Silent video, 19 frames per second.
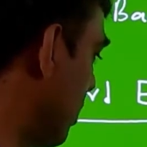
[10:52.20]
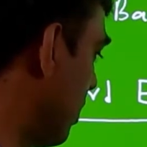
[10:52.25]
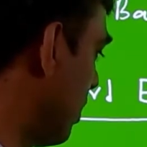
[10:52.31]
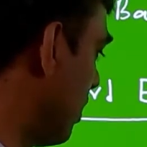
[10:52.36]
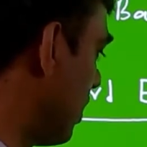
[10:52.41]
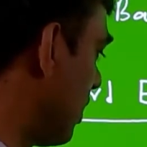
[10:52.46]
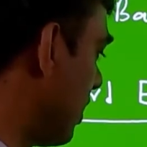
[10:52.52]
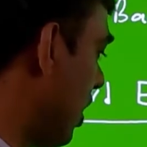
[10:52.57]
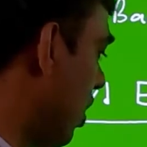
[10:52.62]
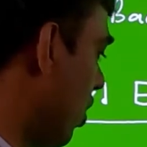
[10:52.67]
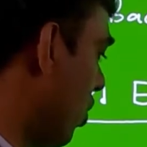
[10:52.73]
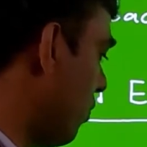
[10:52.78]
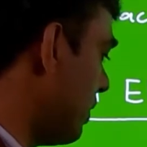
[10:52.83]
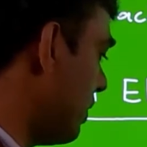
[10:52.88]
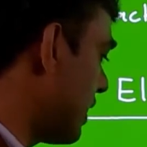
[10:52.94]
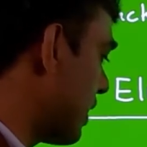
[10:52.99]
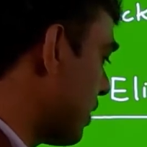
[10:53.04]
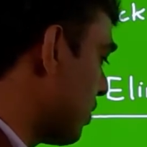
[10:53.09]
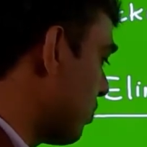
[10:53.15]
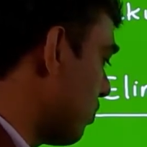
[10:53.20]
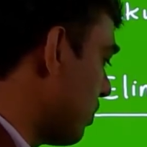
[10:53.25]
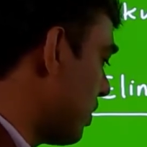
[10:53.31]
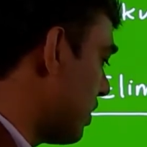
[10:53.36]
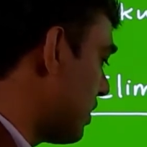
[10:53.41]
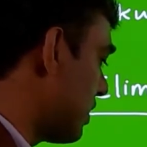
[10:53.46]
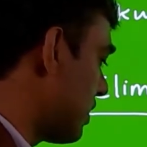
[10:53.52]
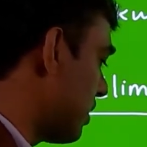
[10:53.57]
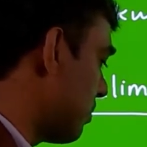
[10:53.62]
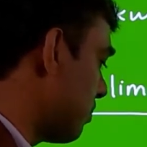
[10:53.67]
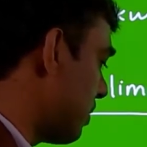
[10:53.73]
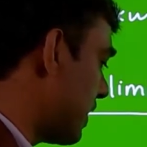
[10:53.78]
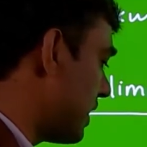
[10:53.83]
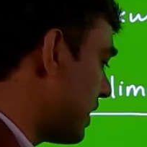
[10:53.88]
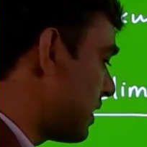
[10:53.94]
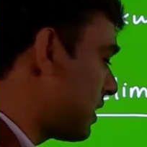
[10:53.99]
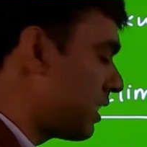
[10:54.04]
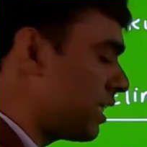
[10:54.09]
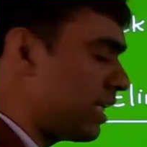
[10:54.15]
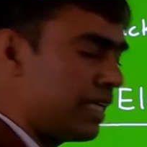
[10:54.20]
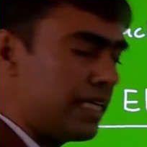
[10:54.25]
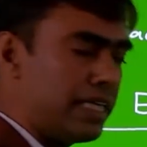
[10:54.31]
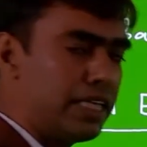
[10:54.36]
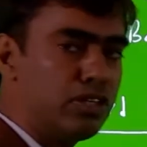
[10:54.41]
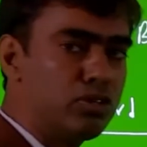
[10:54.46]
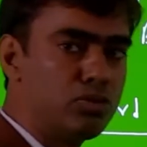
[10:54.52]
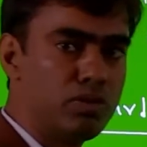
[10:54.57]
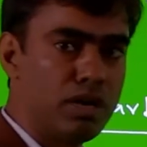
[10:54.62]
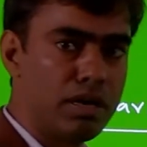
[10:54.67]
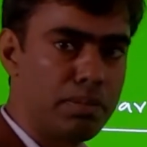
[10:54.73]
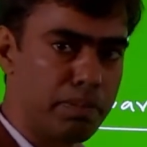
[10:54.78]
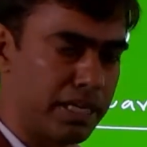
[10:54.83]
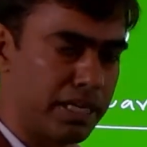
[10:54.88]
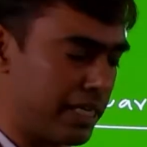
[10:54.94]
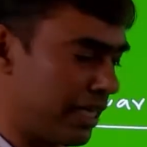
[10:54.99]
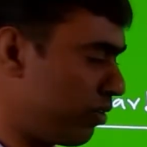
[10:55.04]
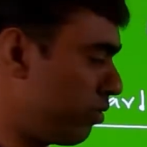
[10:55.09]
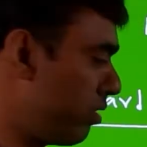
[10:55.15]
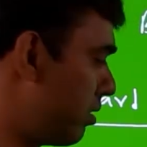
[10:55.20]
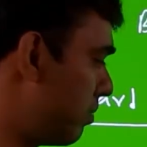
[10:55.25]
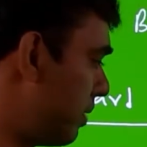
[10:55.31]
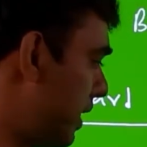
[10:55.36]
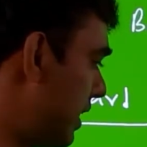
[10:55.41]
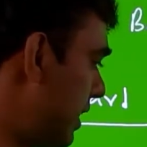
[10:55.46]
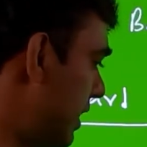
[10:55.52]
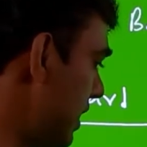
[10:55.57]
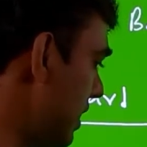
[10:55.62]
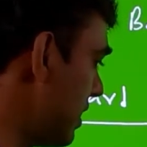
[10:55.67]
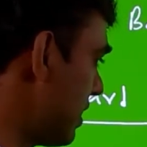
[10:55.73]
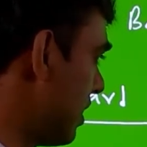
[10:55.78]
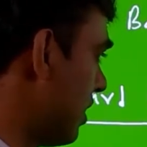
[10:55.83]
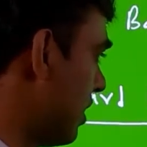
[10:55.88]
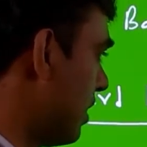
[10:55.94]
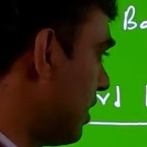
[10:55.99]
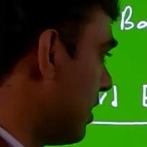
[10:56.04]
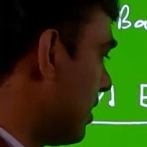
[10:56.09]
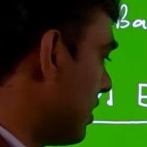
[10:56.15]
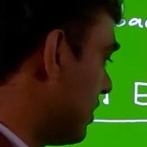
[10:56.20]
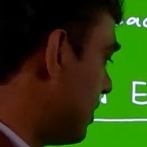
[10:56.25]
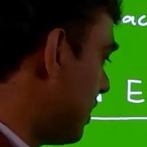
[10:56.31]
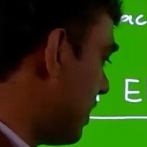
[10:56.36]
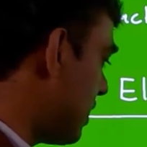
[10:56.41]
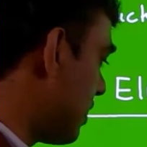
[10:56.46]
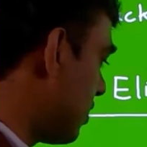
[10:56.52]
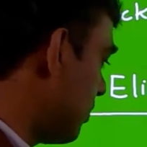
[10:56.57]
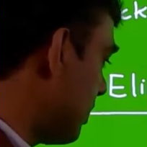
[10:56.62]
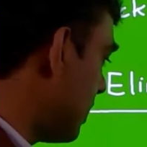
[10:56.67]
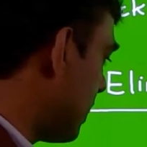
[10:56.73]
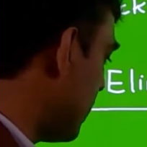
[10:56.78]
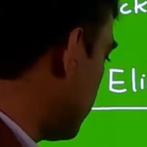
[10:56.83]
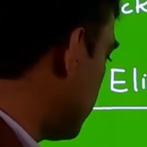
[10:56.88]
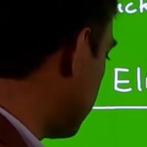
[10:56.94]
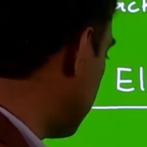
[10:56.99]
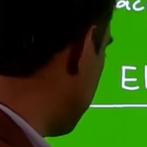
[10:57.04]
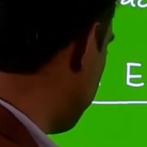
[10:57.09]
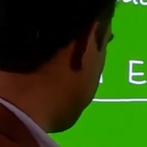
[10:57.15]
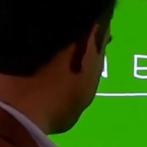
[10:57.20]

Now how we convert the matrix A into a upper triangular matrix? Just we write a